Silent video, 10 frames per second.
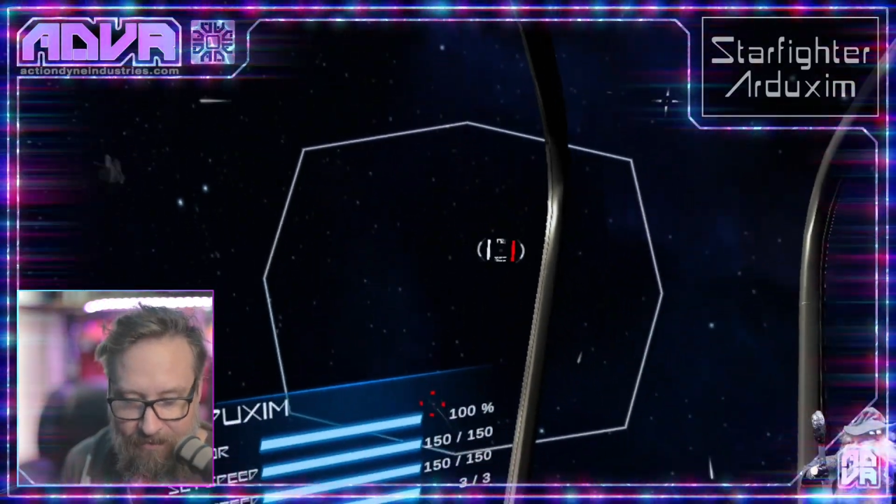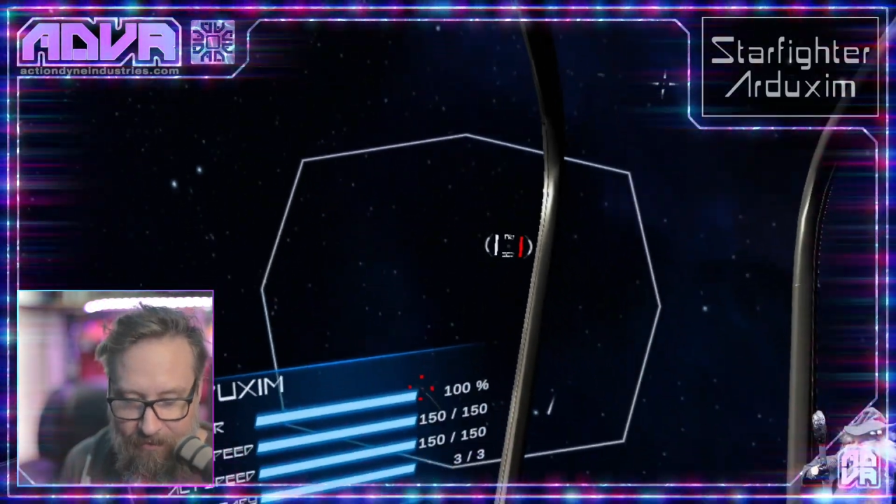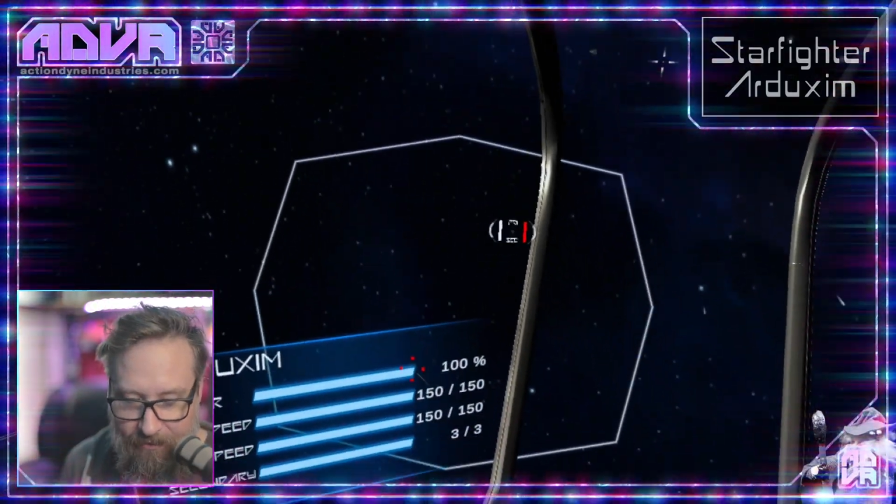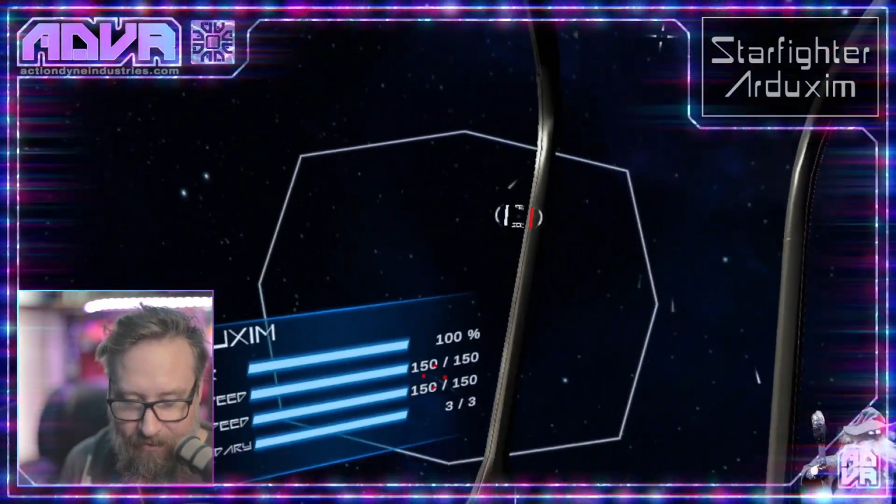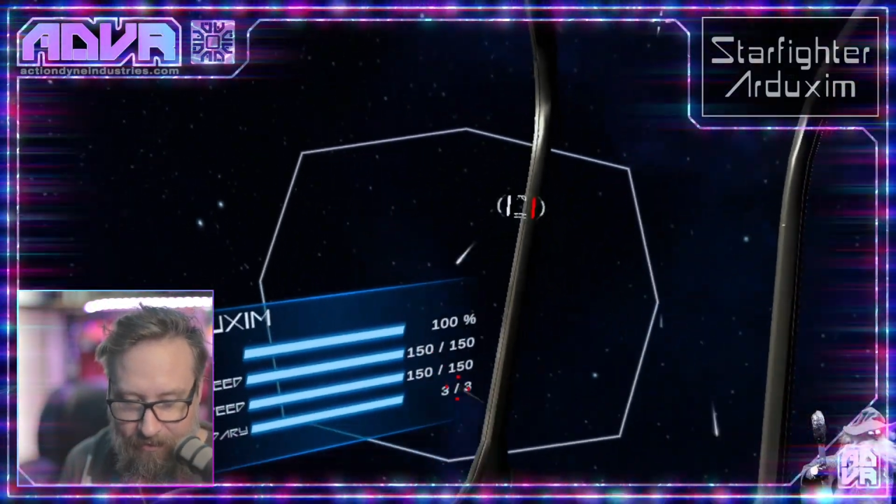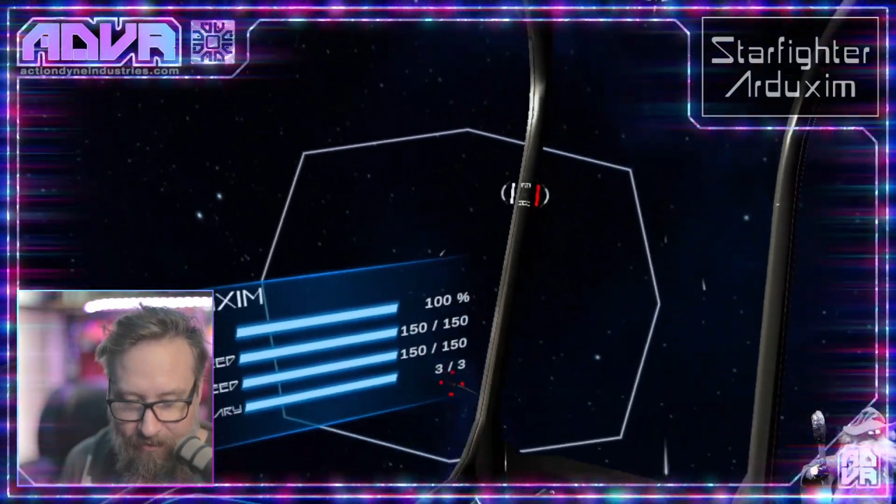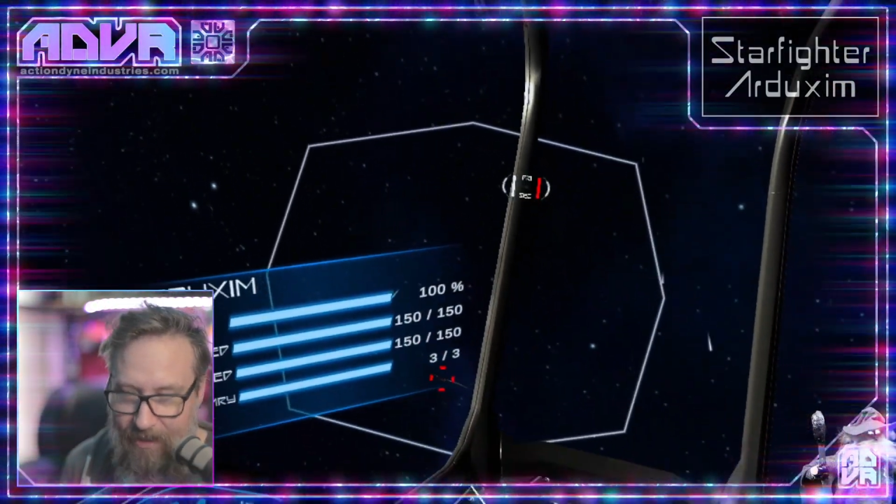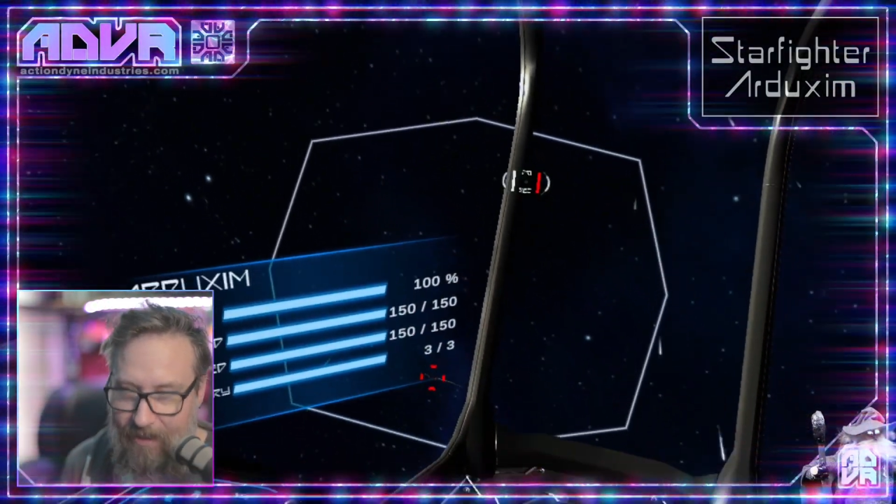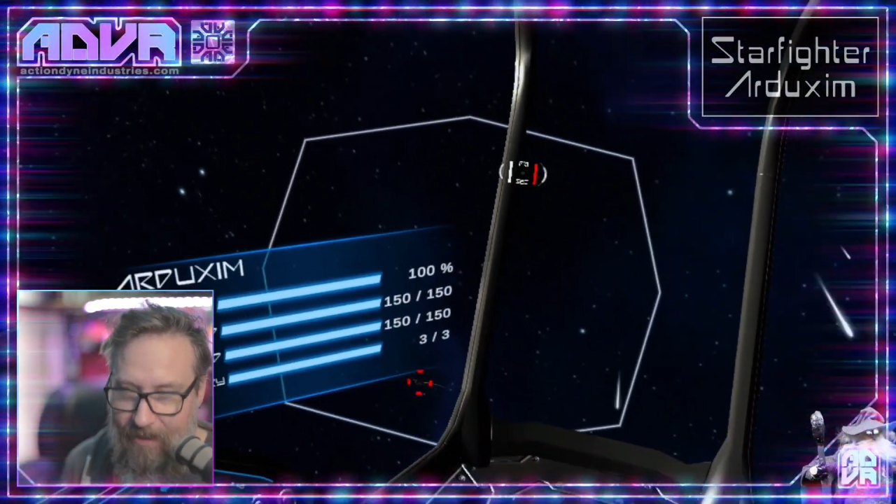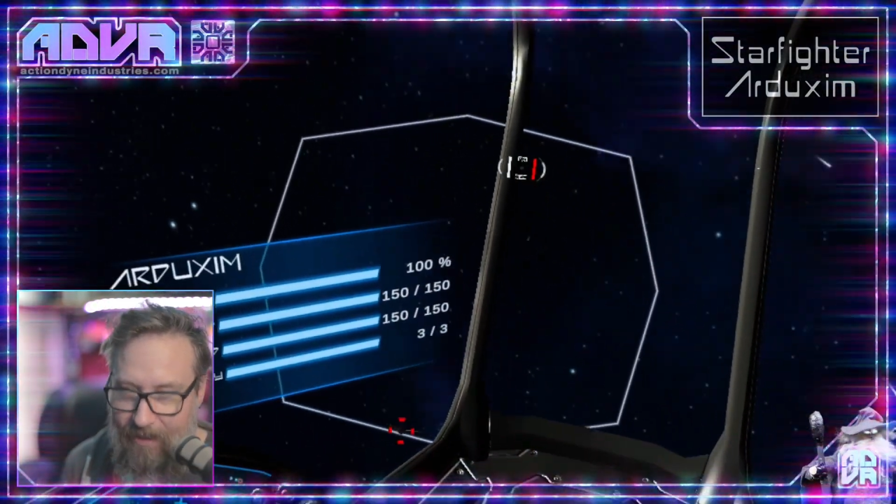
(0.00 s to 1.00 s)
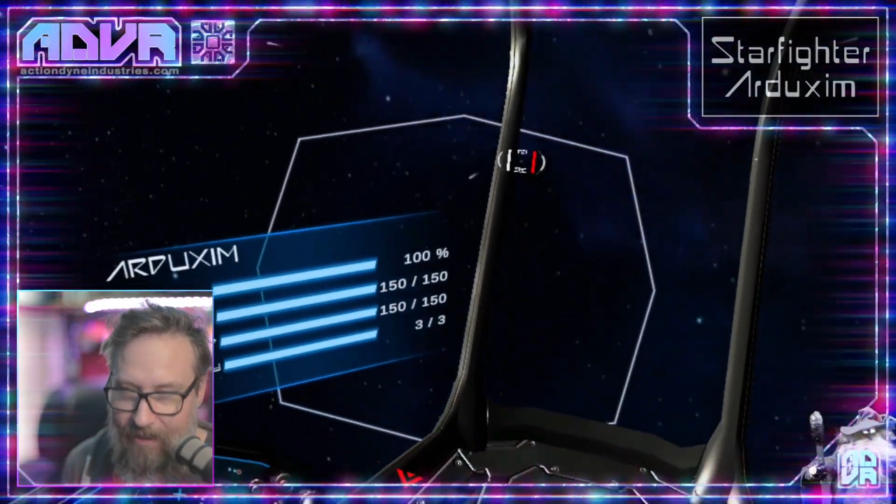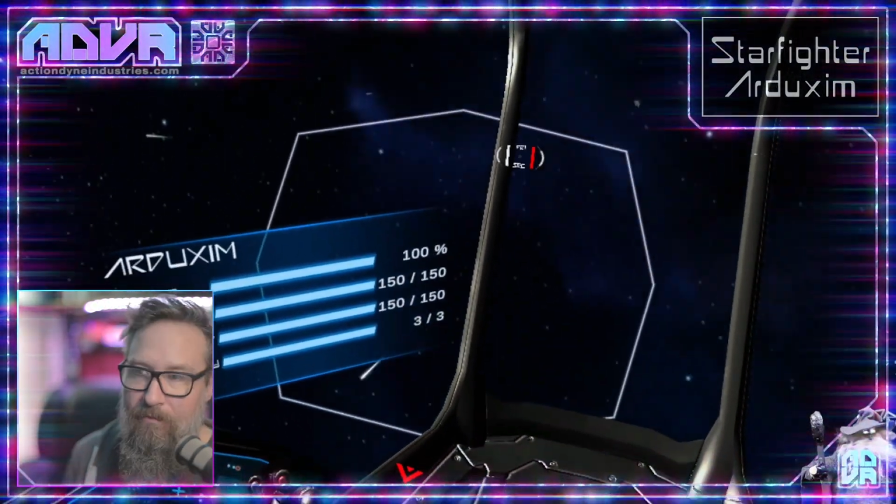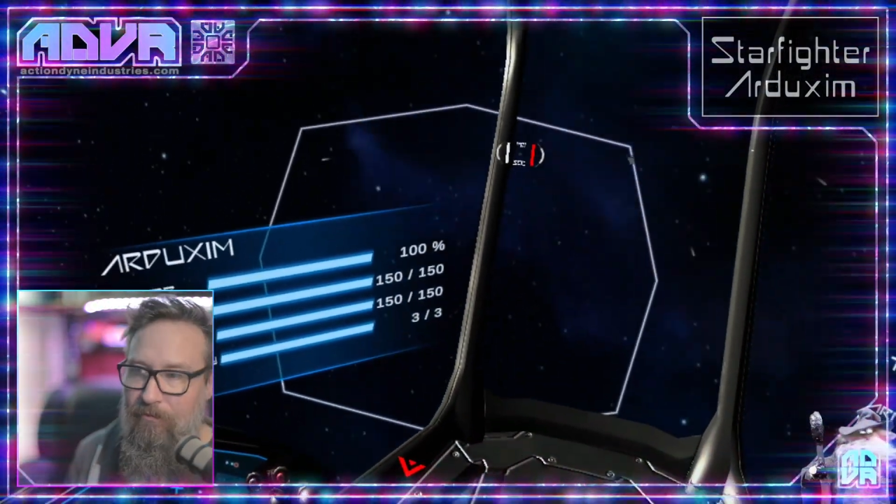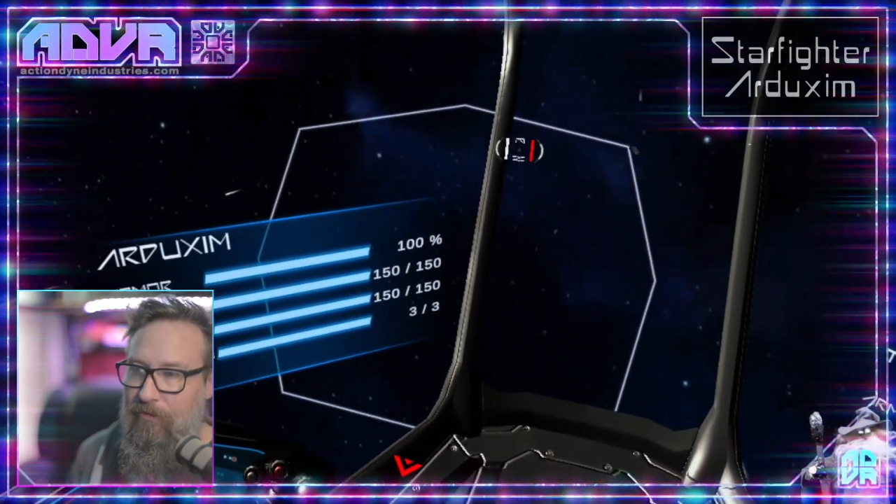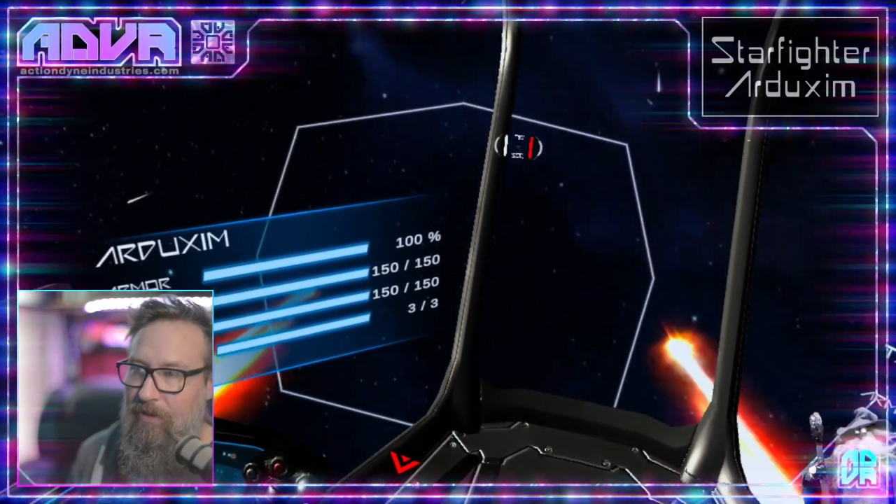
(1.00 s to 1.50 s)
So there's no like
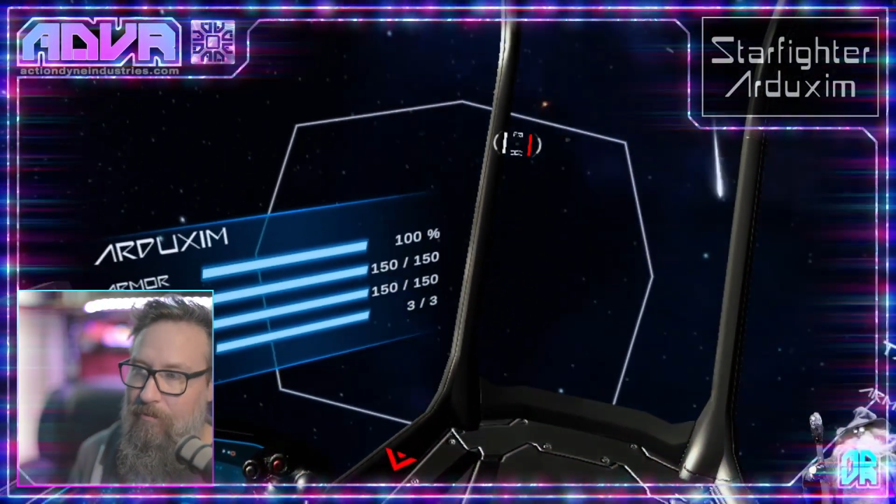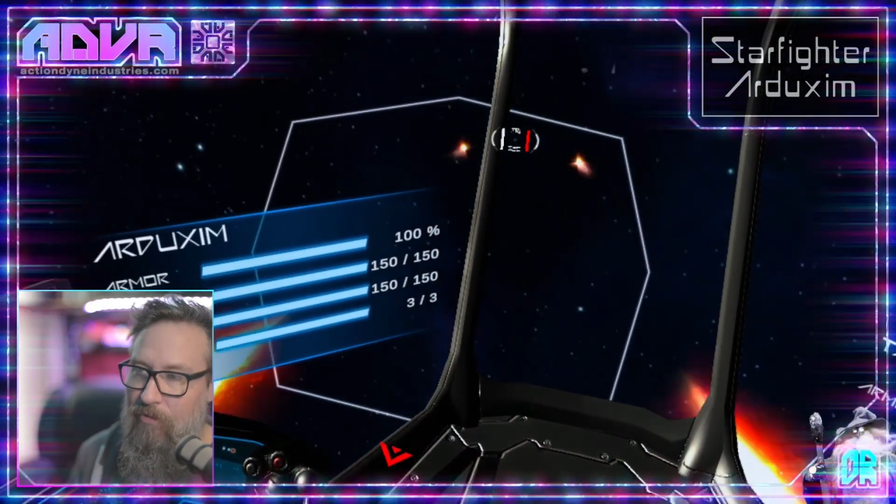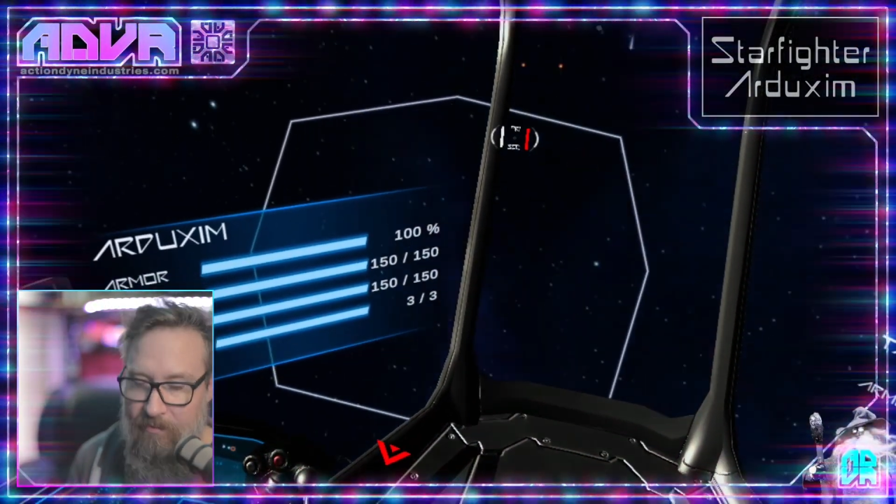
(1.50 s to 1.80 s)
free